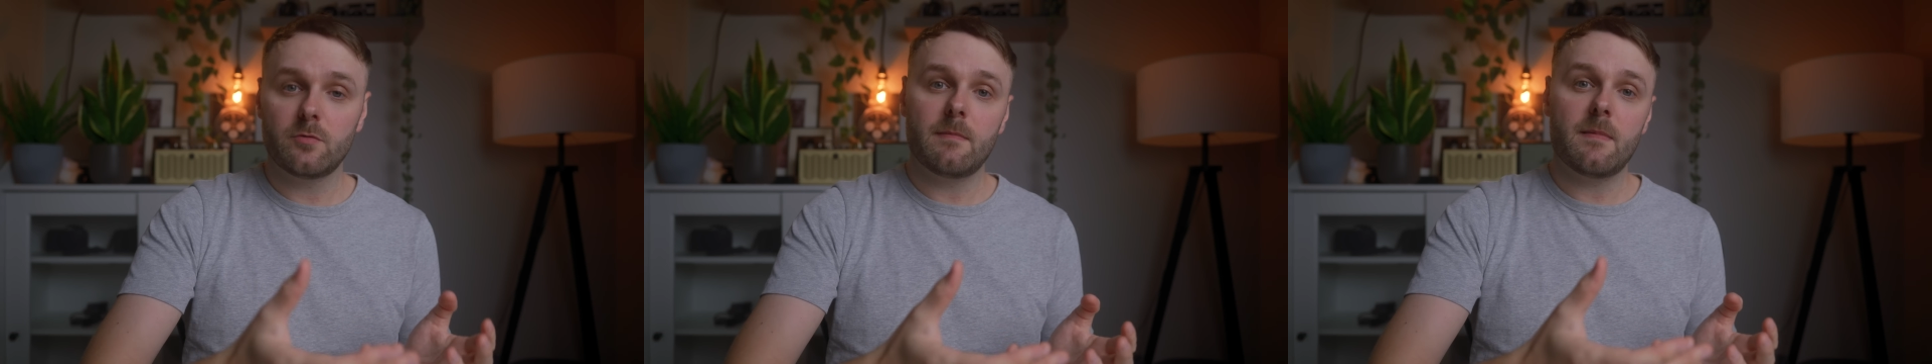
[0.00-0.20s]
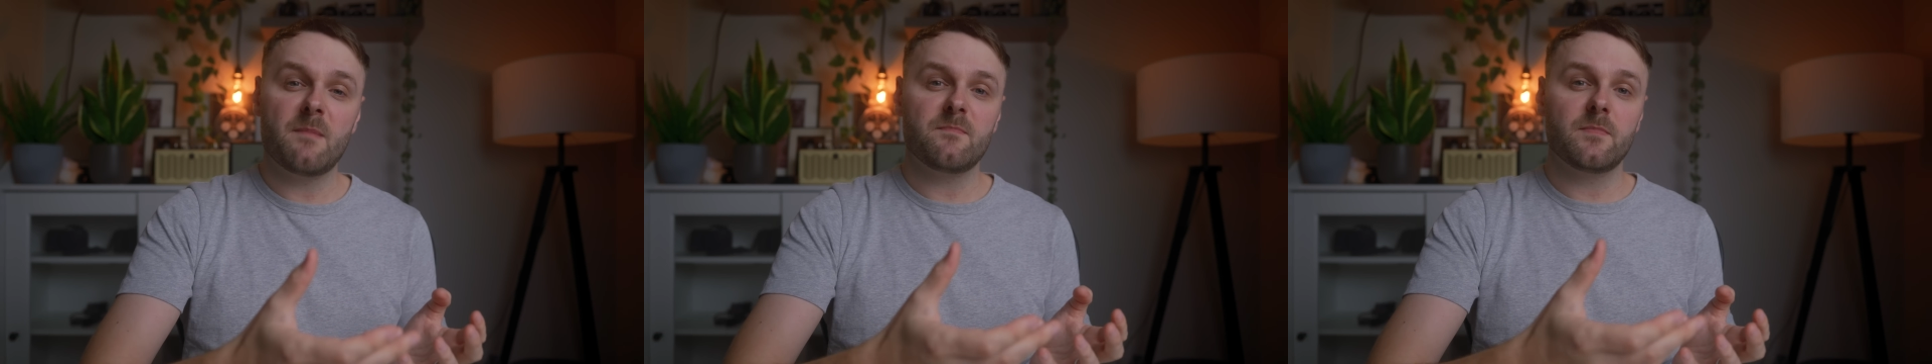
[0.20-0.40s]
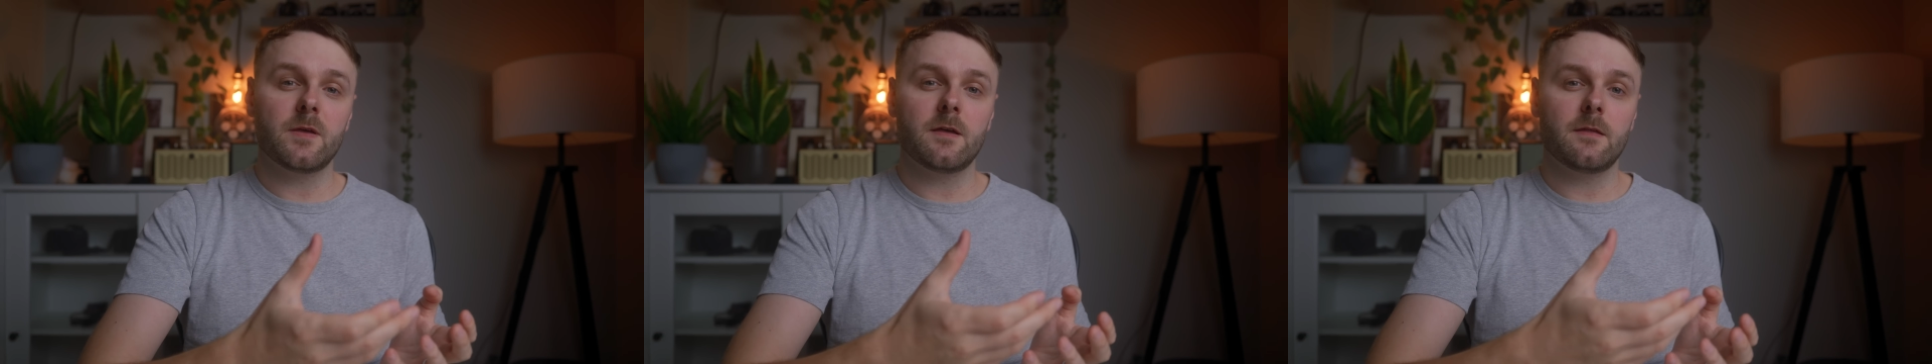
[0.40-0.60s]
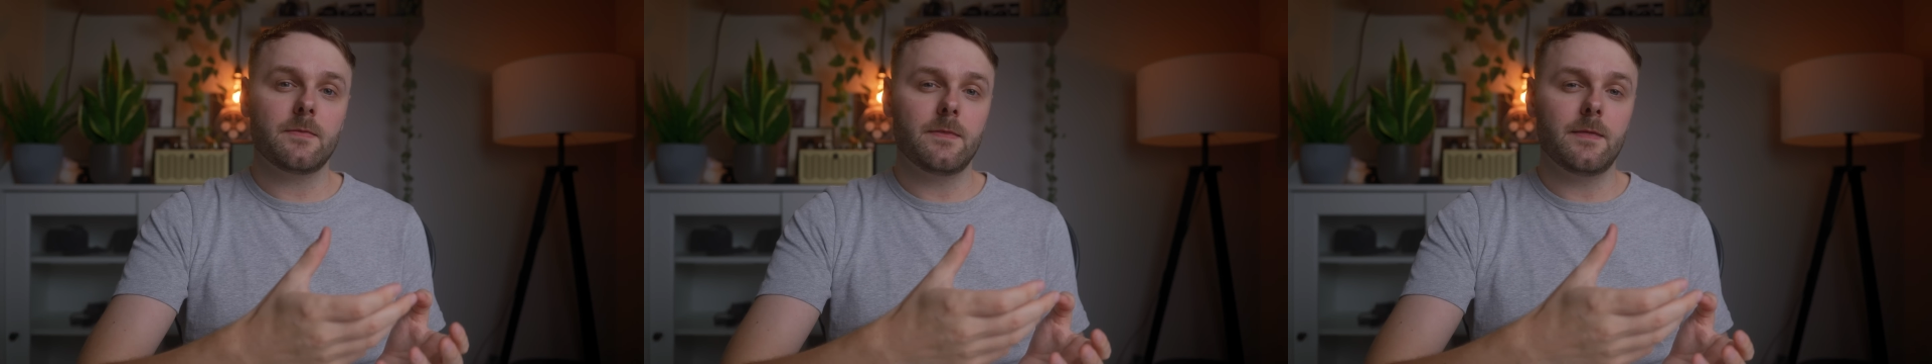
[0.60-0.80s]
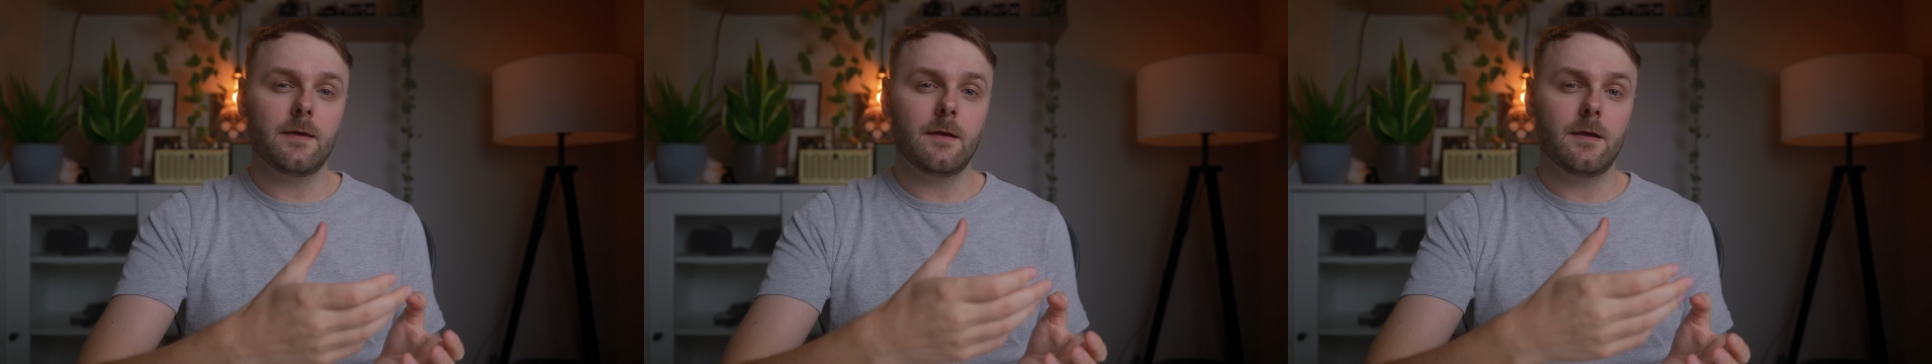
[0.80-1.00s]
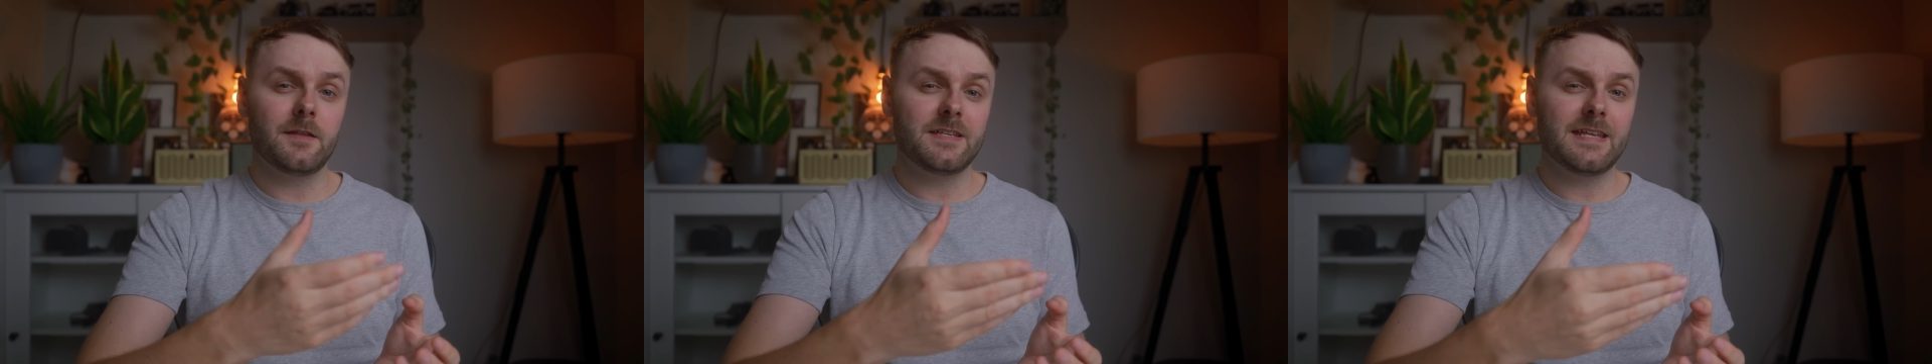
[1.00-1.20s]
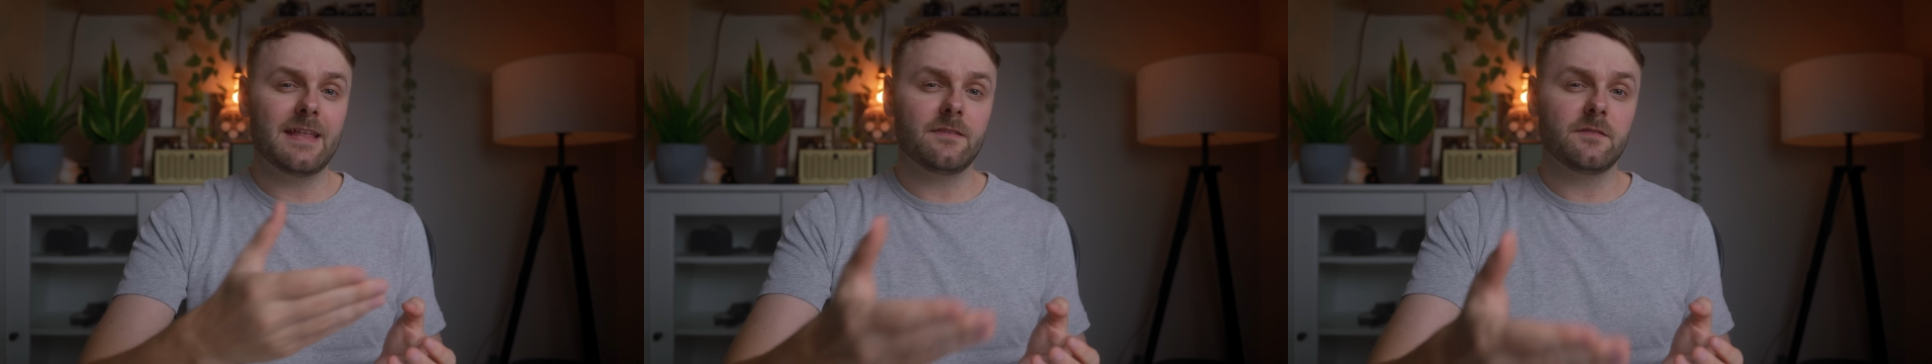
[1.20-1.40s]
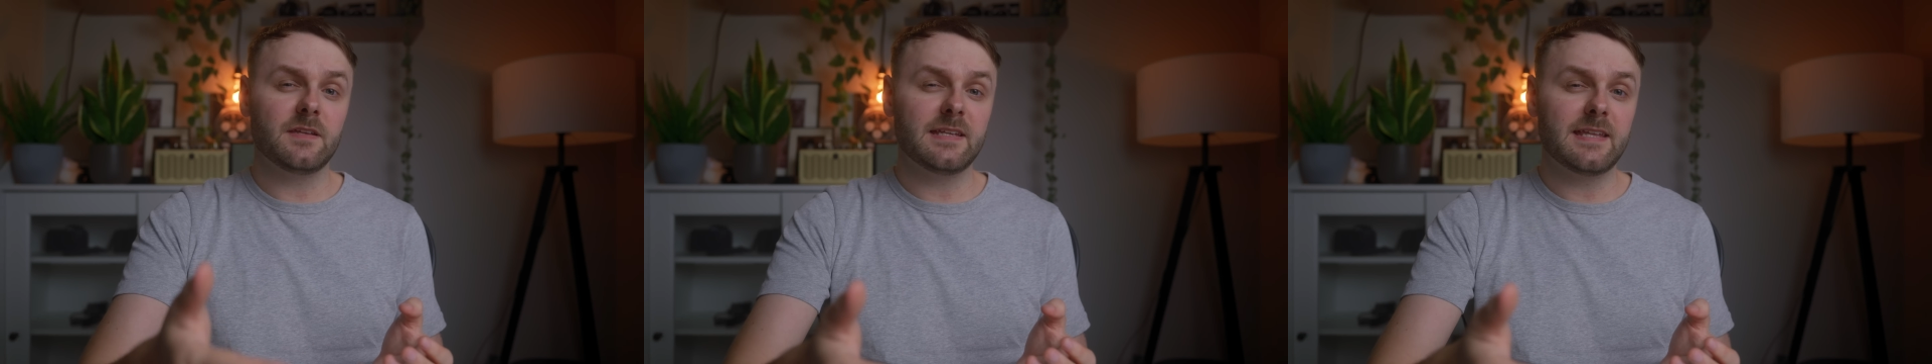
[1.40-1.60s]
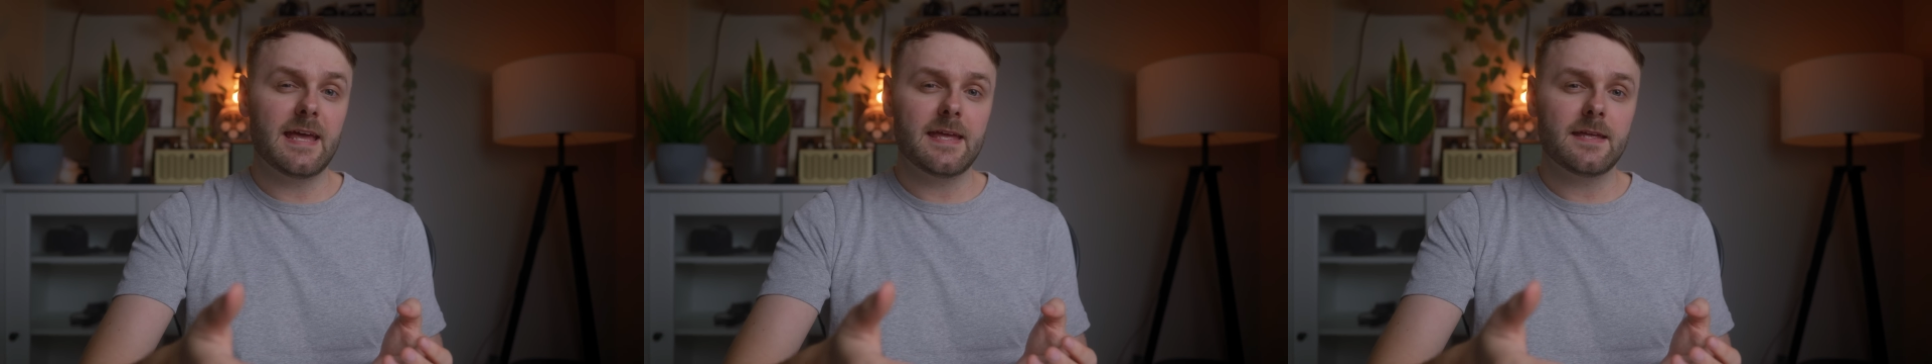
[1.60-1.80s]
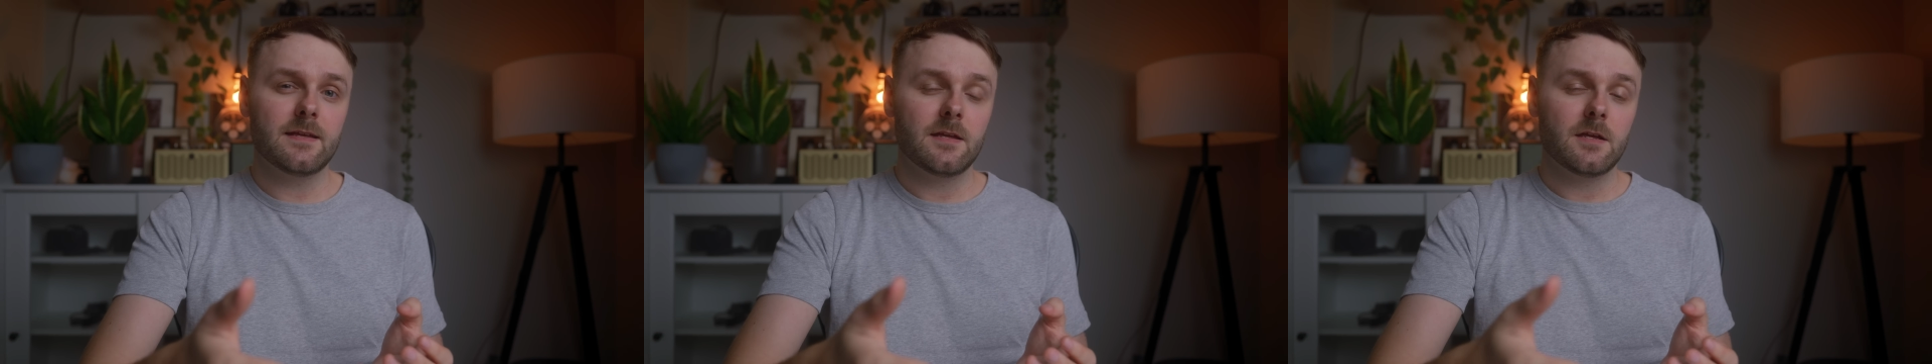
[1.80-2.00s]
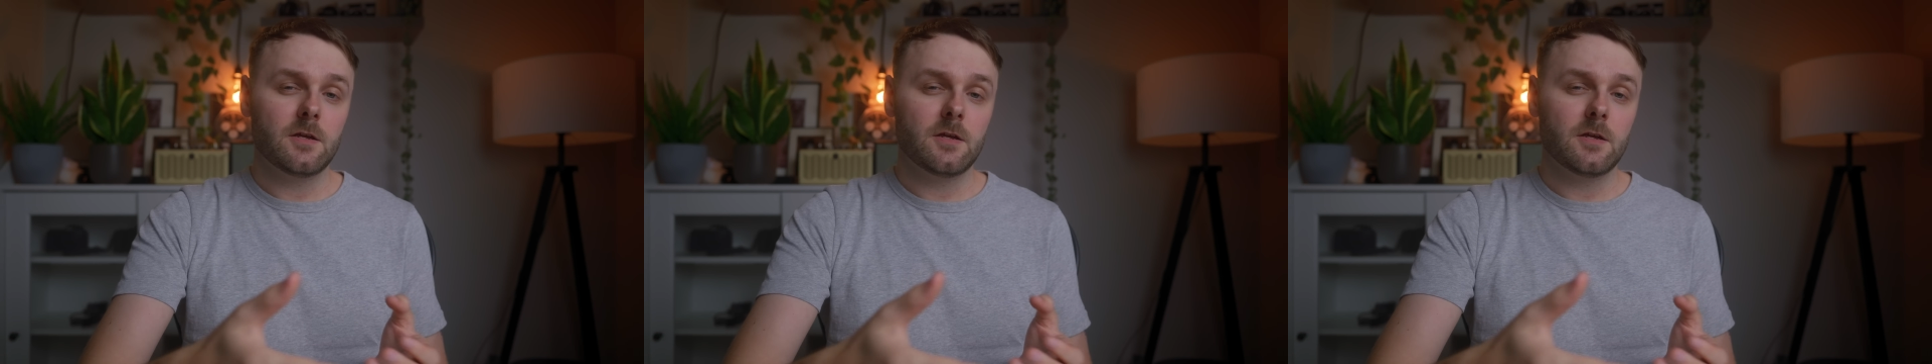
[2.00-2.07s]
remember that at the end of the day,